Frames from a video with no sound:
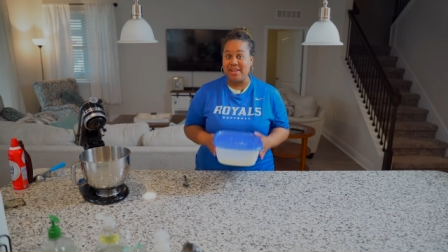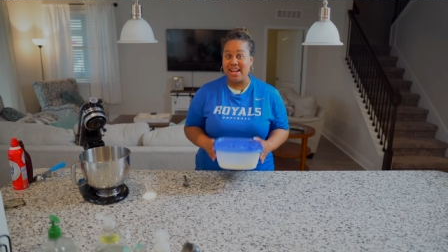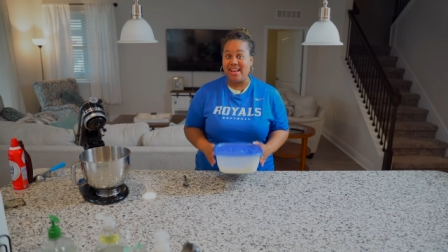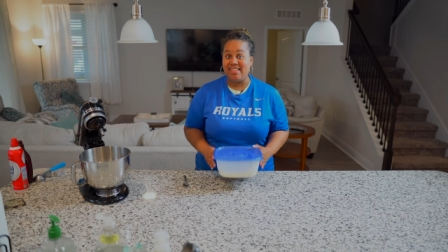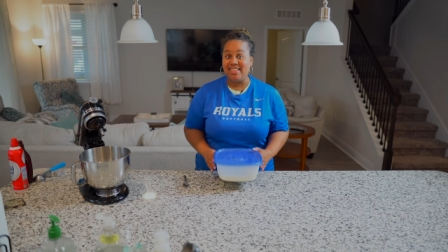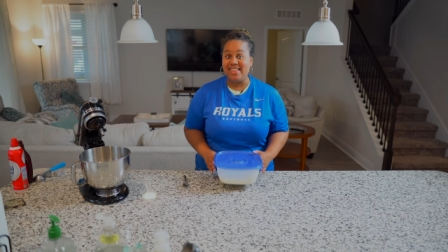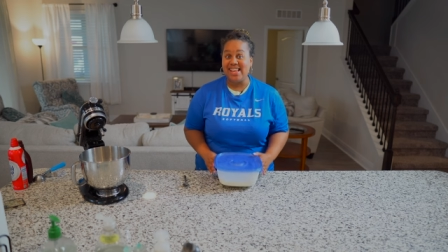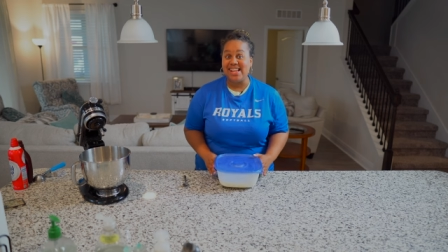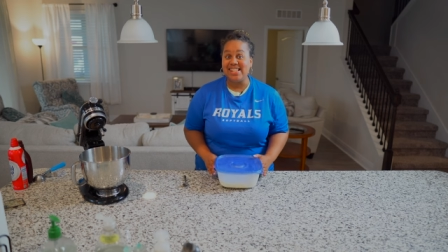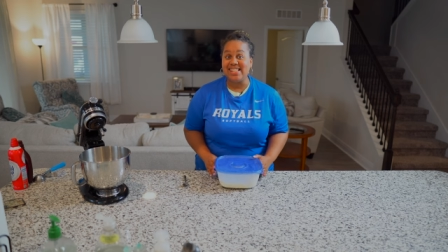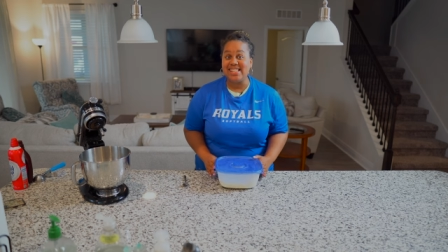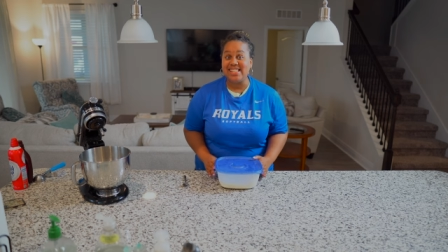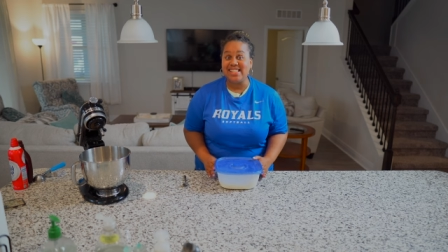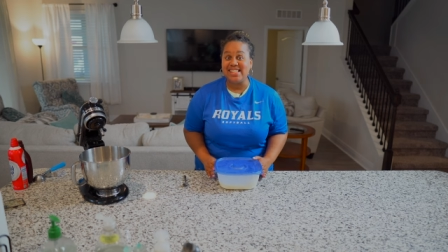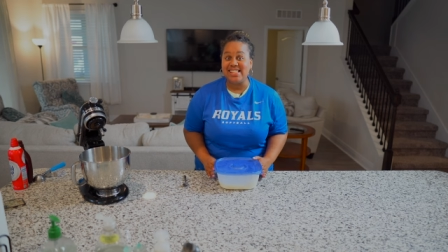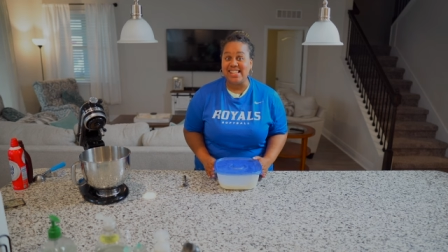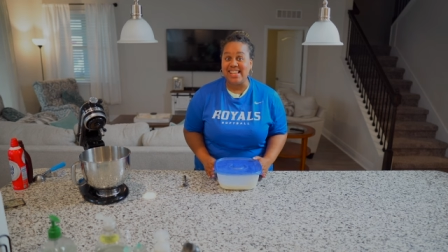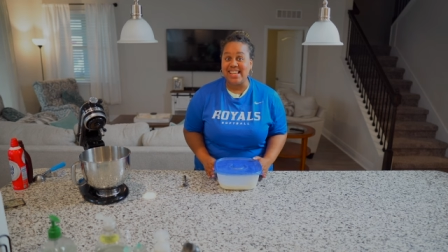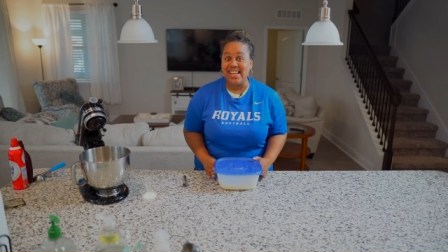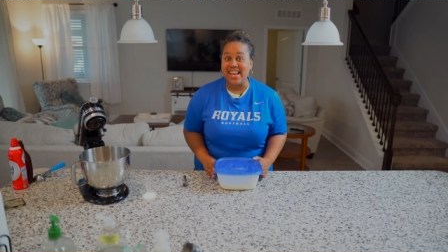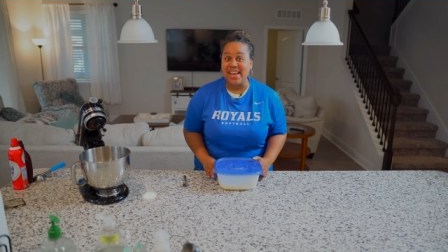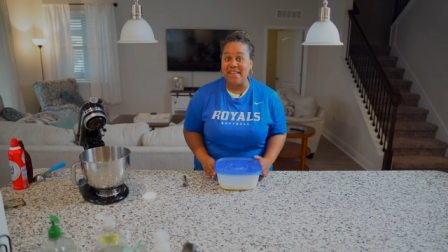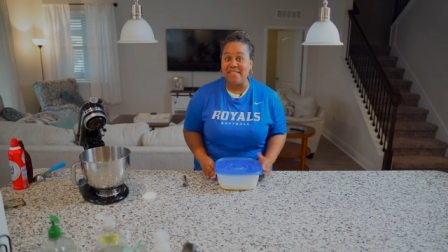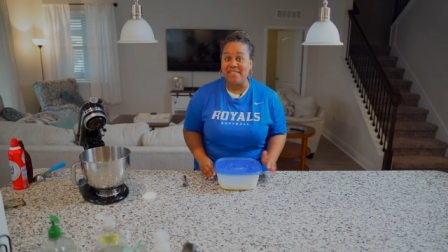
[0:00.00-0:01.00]
Now let's
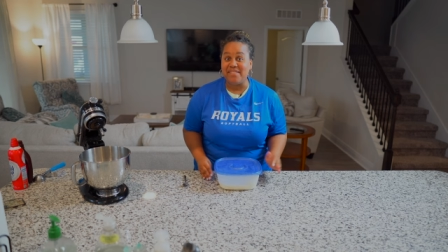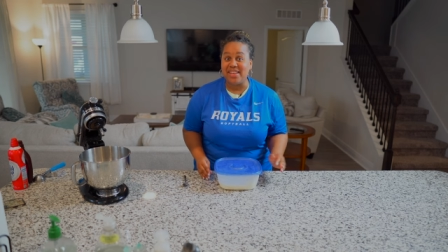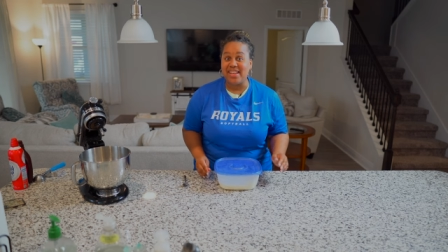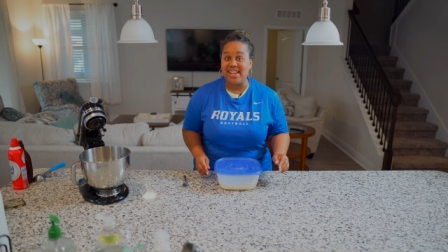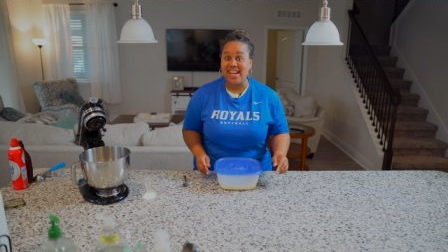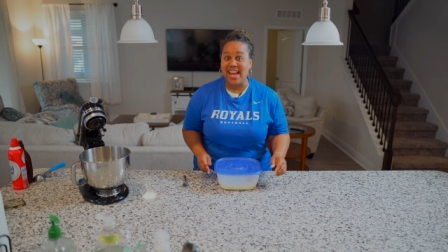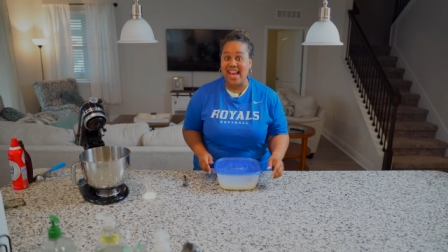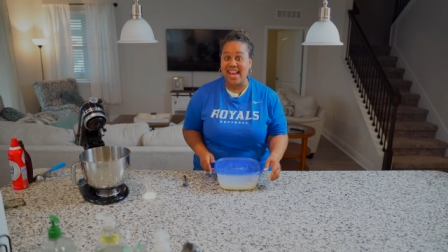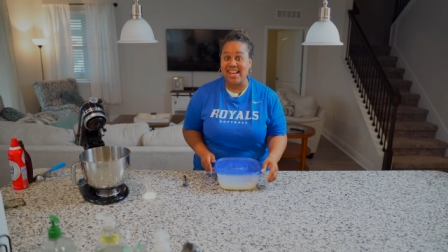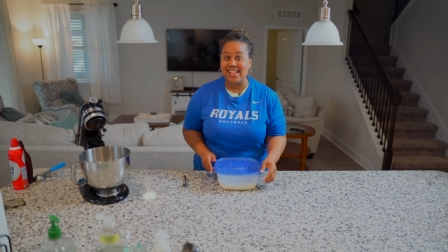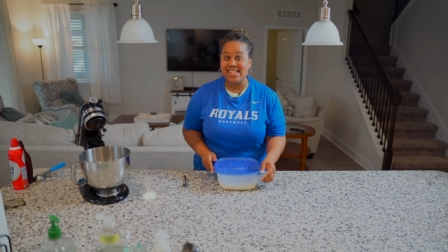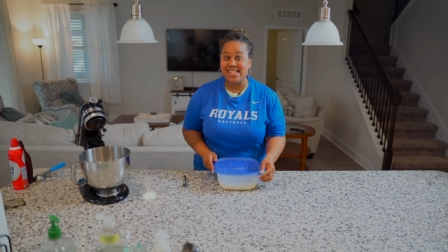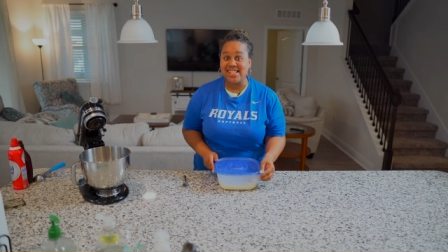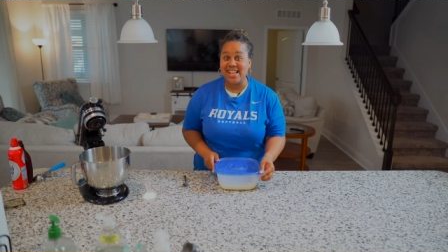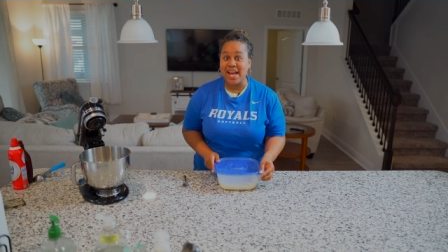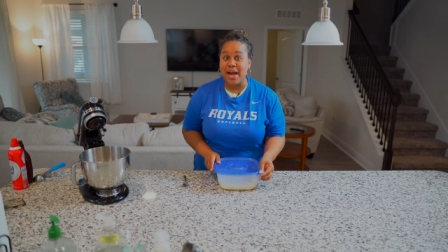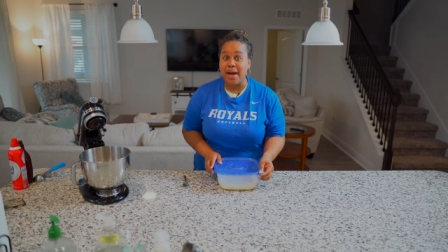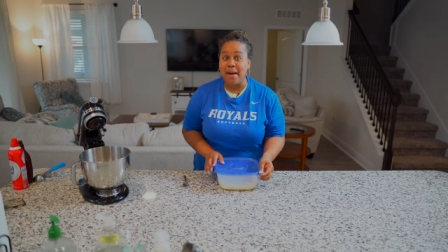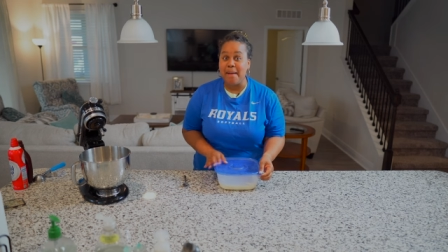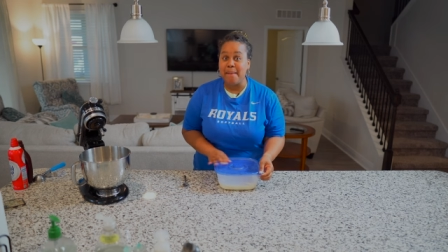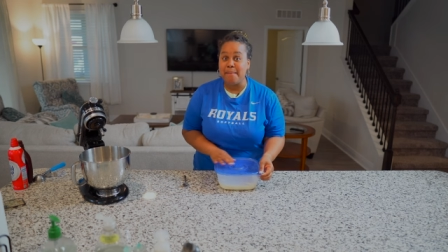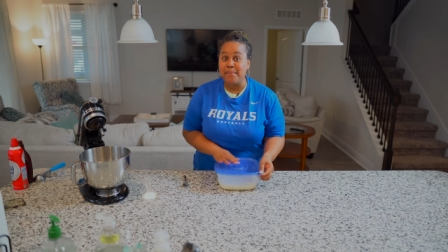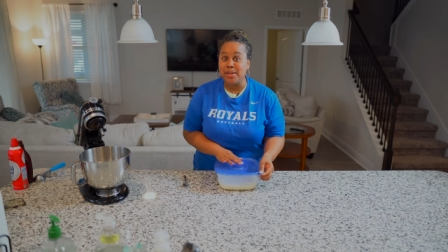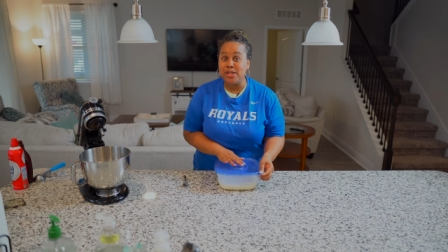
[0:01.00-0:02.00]
see if it has
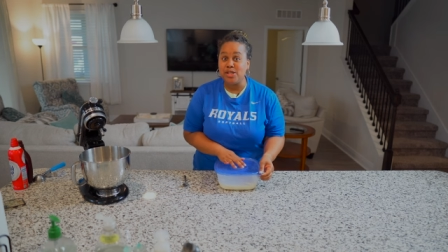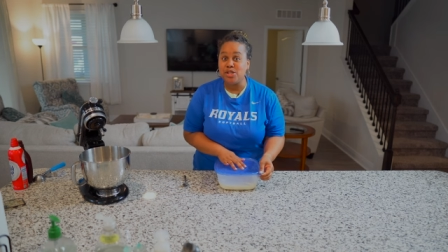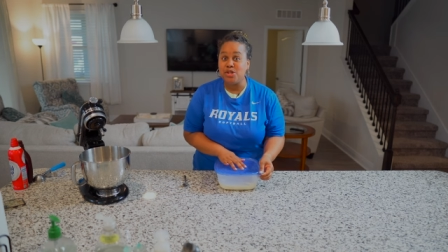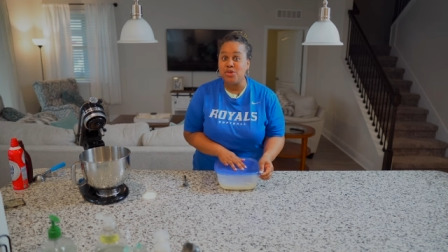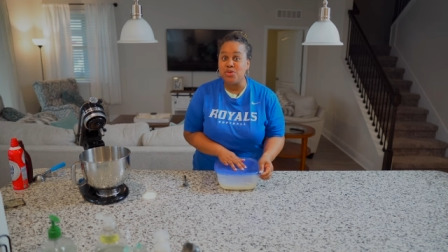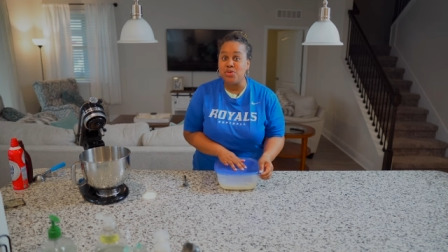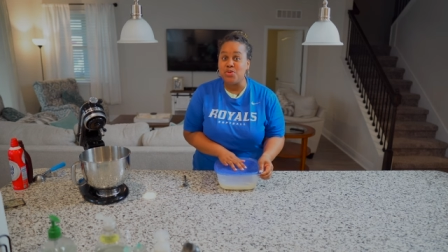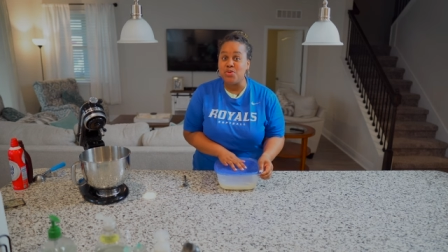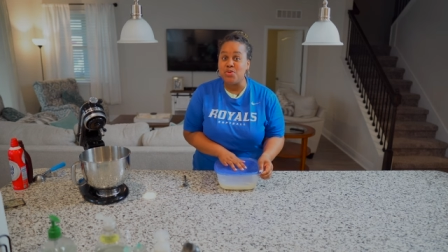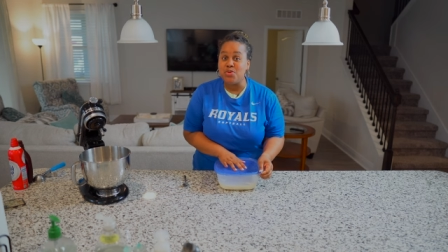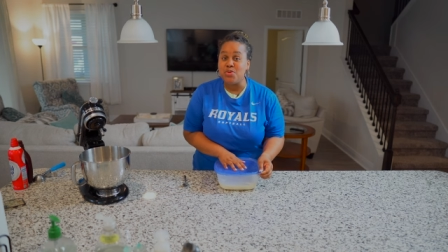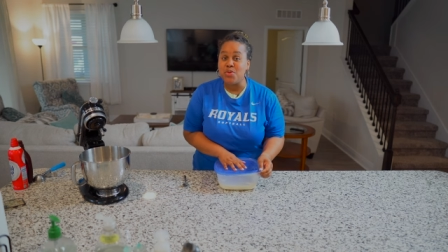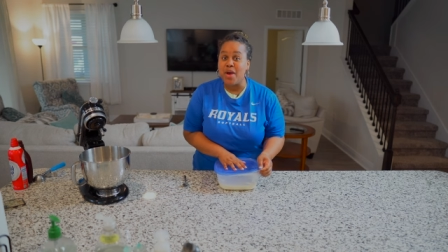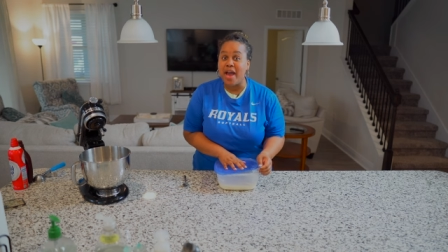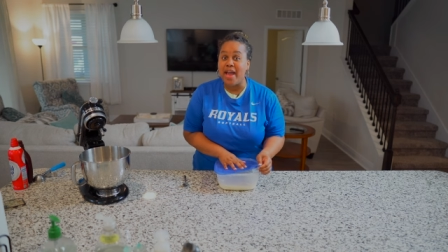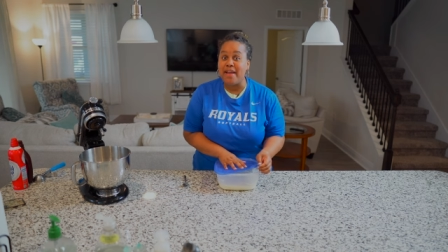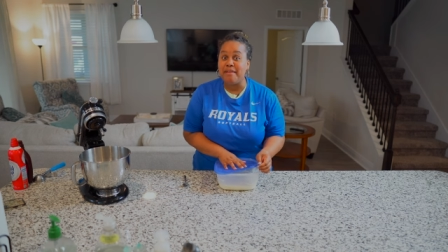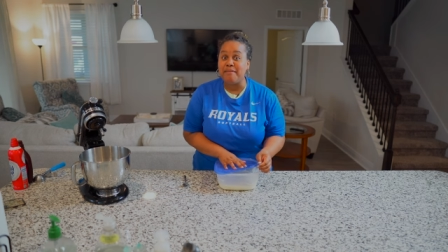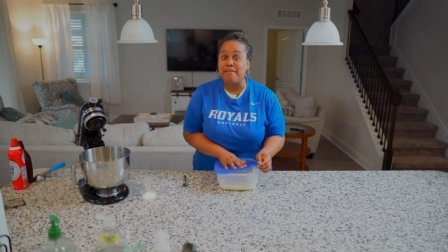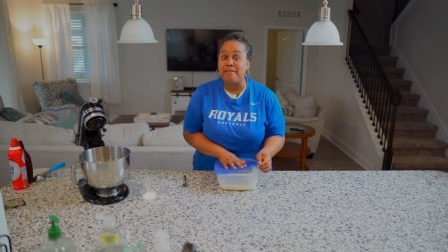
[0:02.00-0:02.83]
come to a